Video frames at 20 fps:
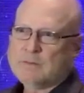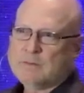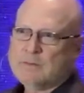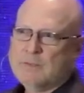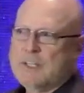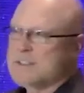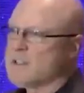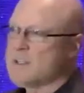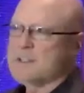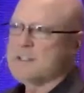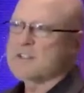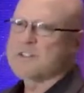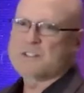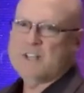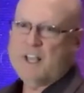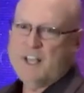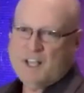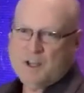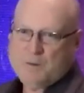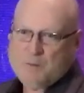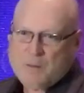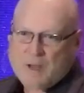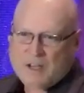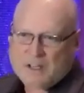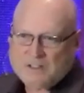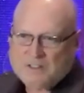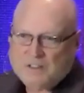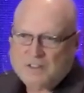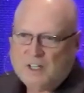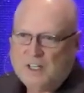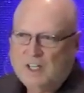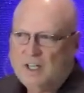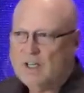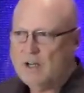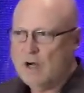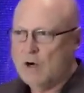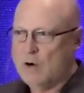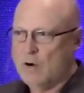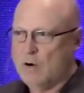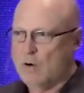Is it the same as the
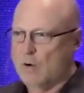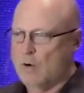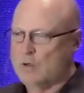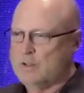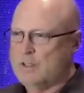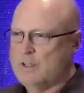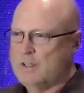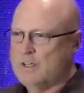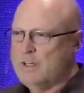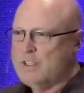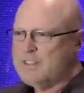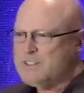olden days?